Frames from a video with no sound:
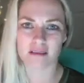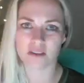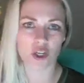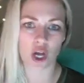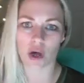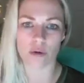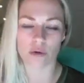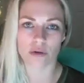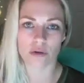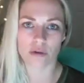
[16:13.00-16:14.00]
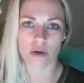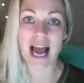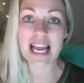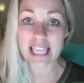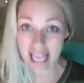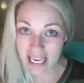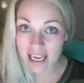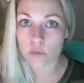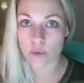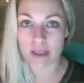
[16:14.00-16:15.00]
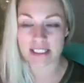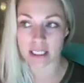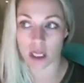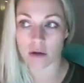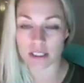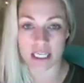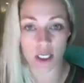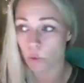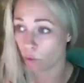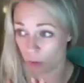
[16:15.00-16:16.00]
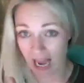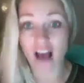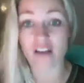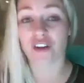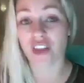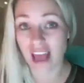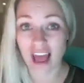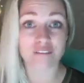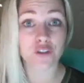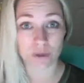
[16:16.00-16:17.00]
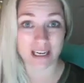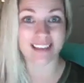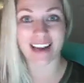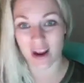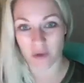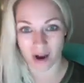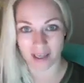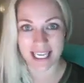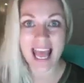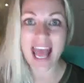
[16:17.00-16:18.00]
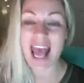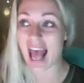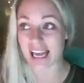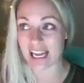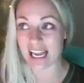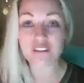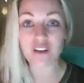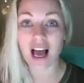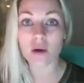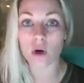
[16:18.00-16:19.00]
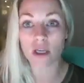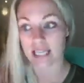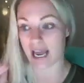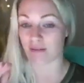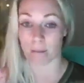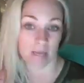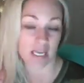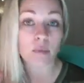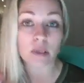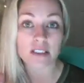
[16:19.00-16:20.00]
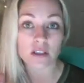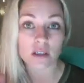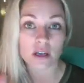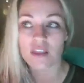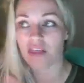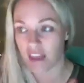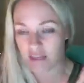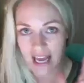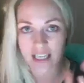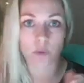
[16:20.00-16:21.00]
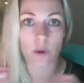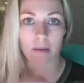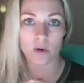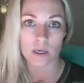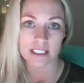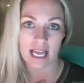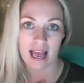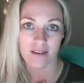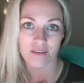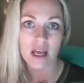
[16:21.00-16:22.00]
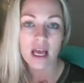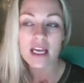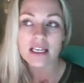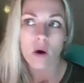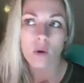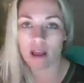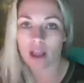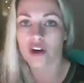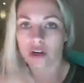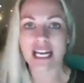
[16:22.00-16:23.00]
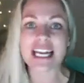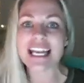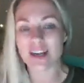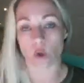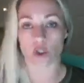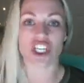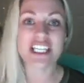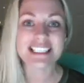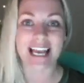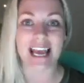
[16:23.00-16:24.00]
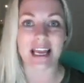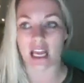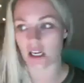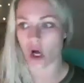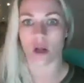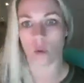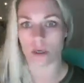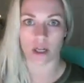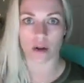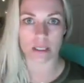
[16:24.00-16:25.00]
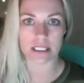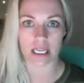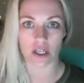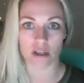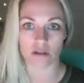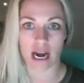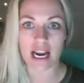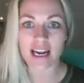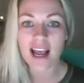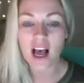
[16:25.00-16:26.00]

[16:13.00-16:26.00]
no. I can replace a yellow container with whatever the F treat that I want. And if I want to have a mini blizzard, then that is what I'm going to have. Now, you're not going to eat a whole cheesecake and call it 1 yellow container, right?